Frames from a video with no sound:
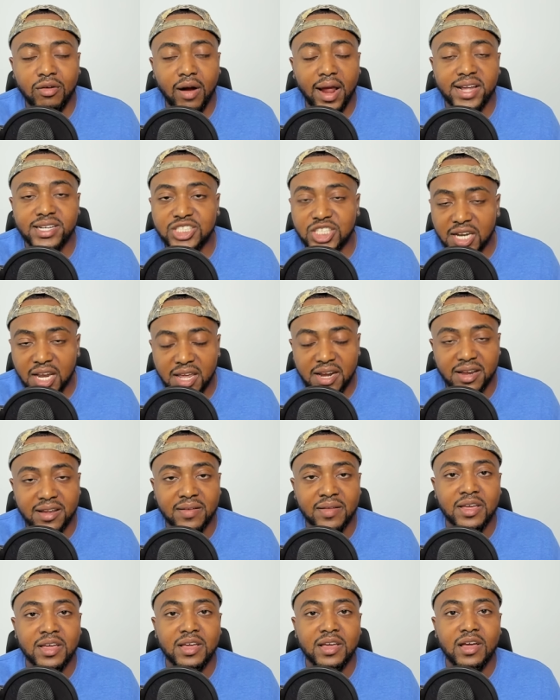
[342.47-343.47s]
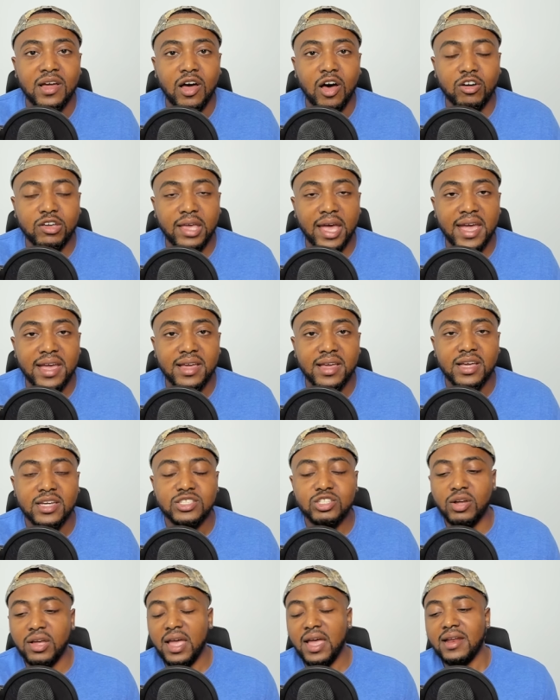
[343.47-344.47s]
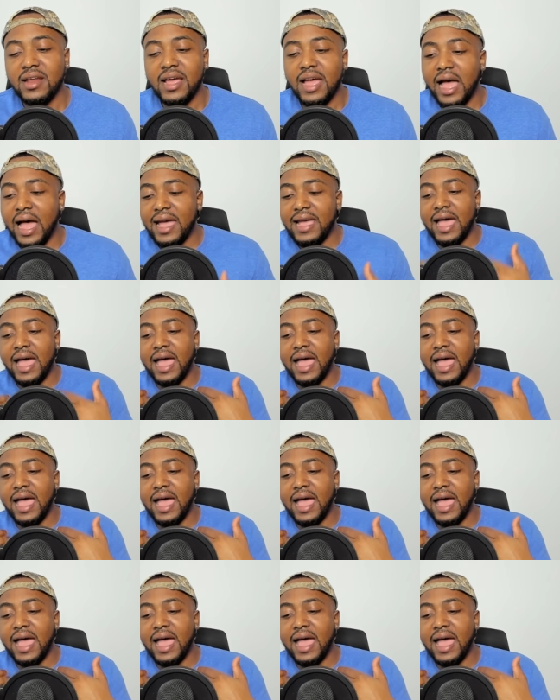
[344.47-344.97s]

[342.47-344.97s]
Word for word: right? She did it. Okay? So again, I